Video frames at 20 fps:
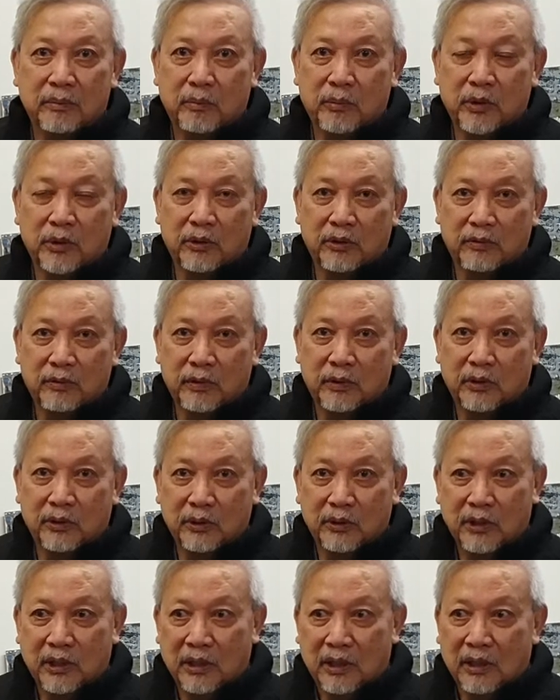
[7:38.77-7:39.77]
a
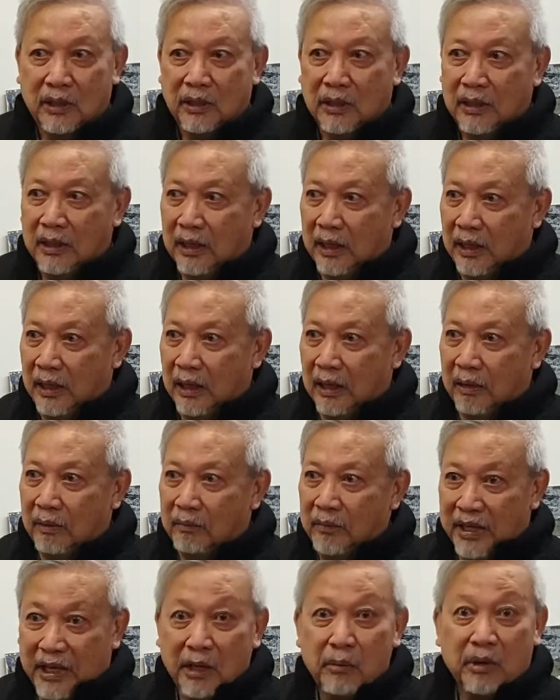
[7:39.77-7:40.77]
beautiful
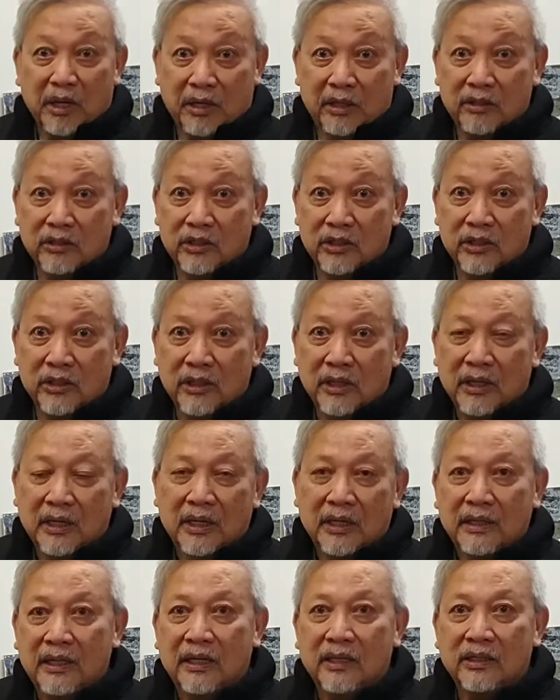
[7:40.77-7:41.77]
image.
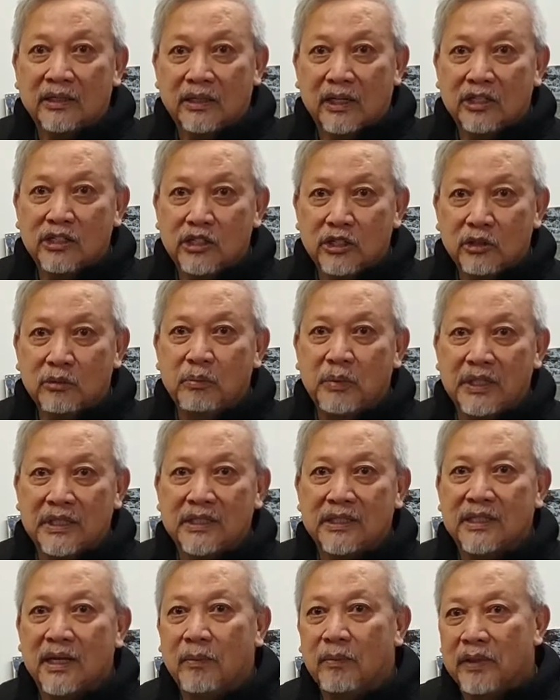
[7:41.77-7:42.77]
There should be
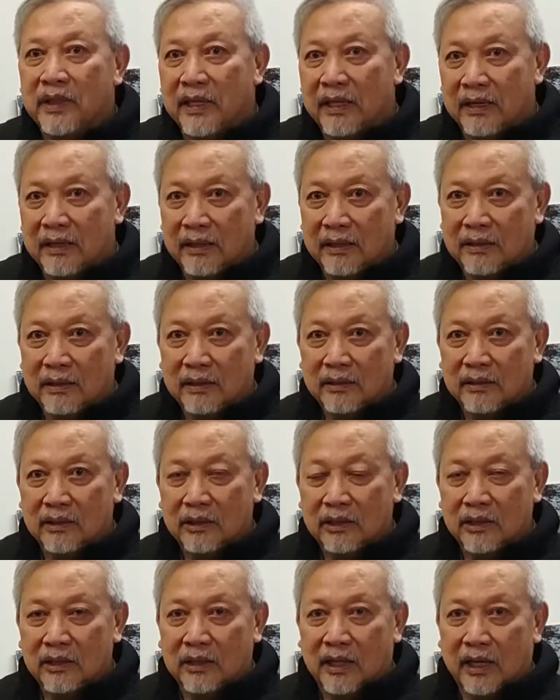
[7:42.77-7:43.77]
something
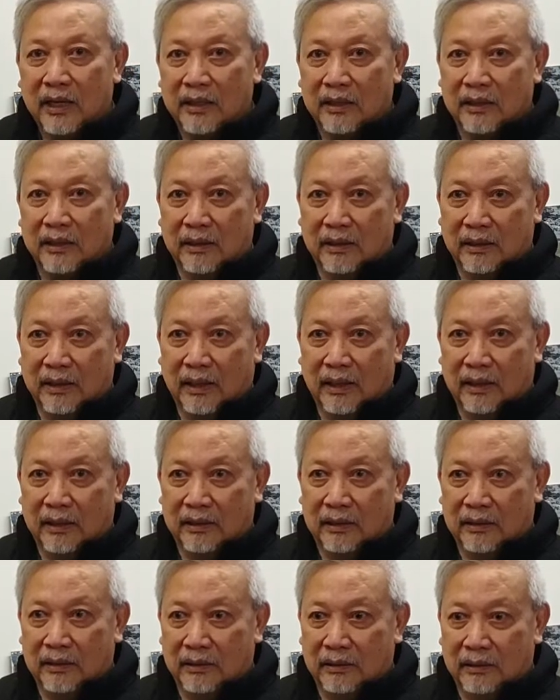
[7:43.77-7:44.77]
that
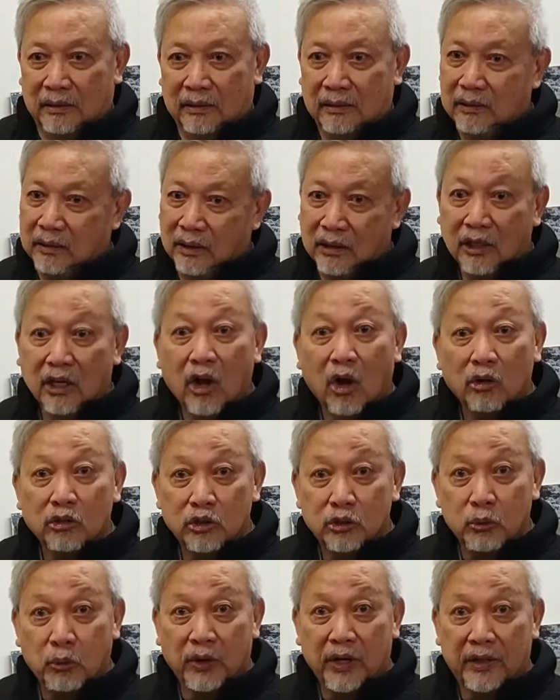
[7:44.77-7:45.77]

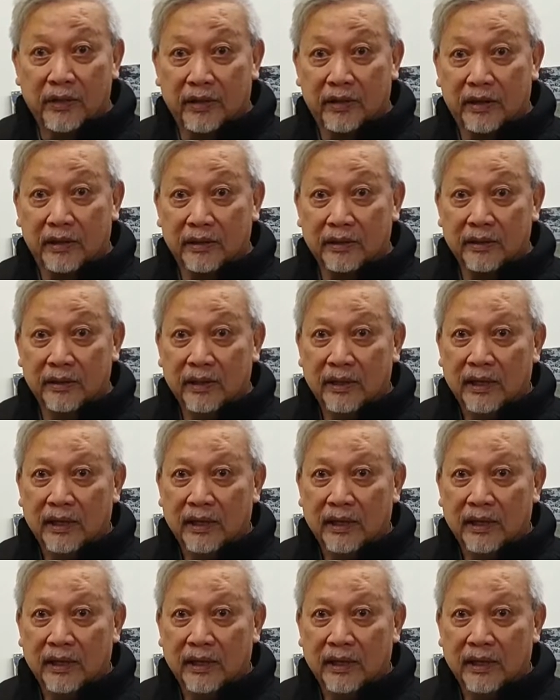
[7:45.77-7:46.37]
goes with it.